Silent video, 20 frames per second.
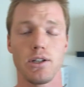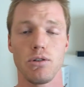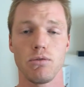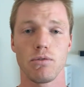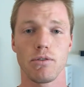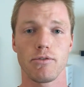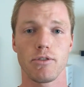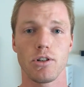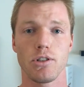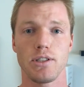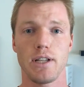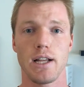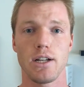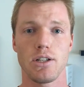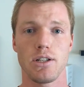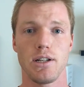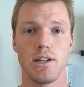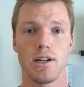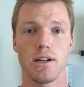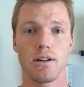to reverse
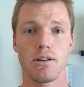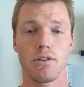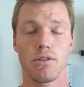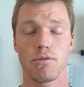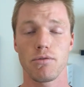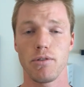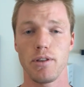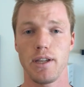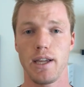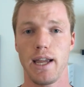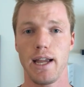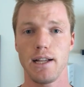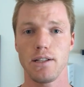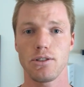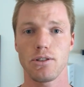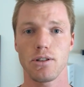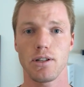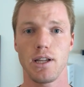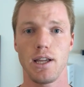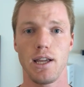engineer through the
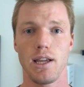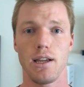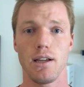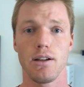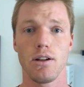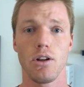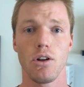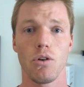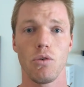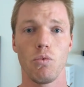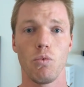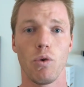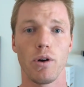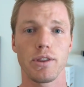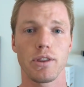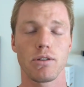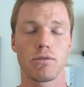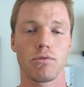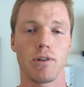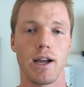answer key
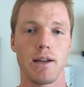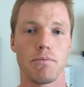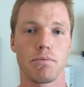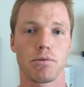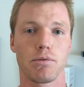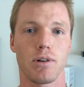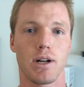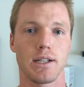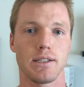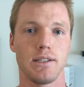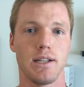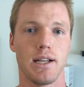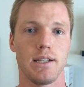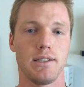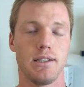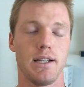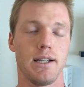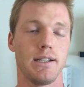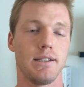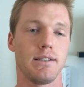what the right
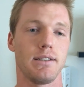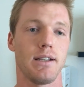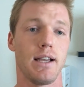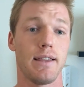process is.